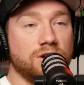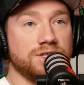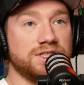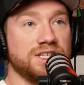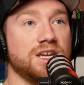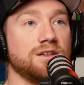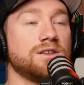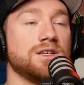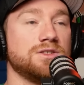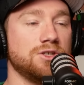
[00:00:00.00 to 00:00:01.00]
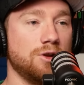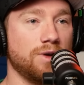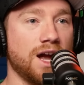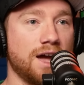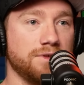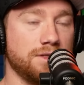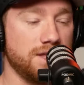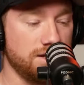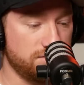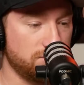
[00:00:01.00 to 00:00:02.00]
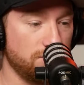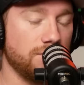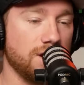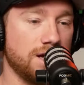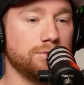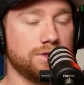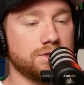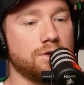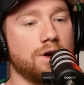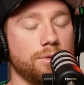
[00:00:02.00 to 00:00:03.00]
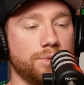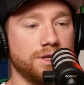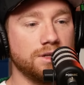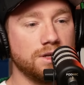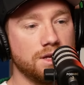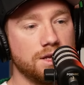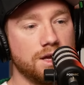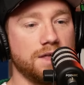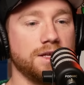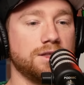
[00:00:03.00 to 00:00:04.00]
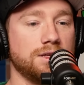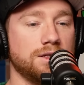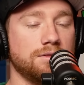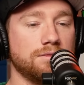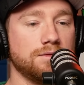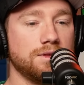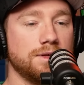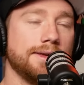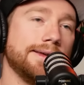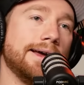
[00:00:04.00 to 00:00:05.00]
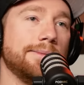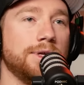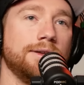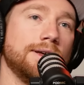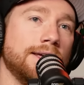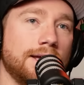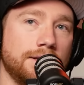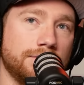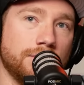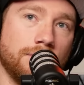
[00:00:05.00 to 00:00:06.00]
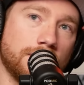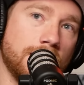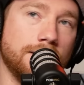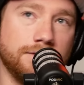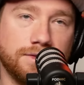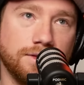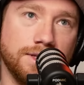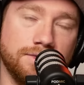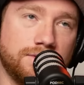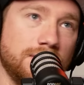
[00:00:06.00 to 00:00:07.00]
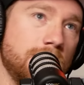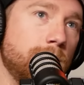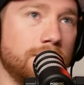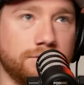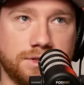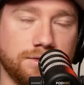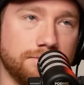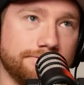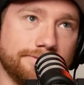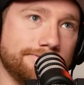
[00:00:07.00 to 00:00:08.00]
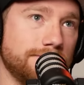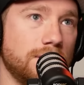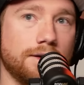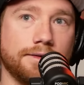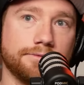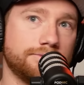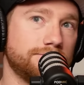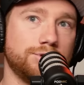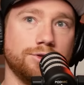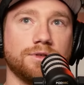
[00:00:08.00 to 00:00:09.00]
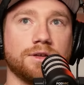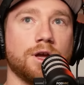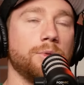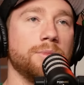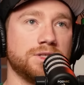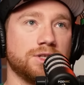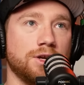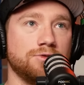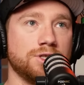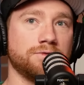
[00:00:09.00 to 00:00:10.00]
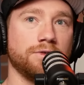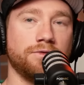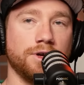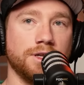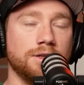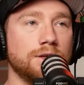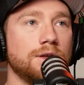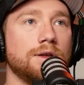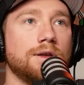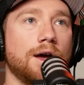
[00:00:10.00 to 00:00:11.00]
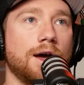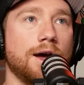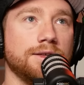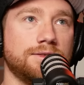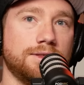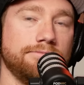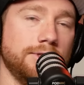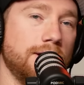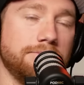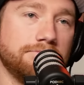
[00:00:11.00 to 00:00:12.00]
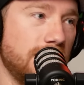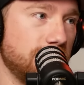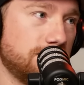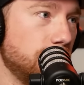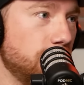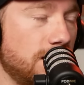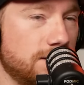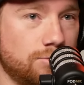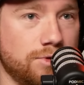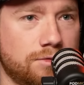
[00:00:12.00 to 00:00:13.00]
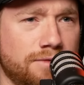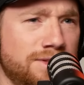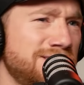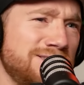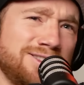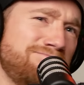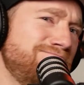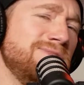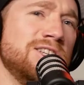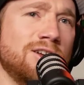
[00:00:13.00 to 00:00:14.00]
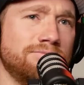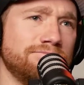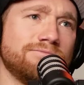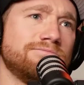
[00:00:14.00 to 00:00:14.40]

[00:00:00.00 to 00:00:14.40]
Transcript: hard to see it because, you know, having to think so far ahead with this car. But I think again, this is all kind of in sim. There was, a couple months ago, just for fun, I asked some of the guys, 23 of them, let's just, you know,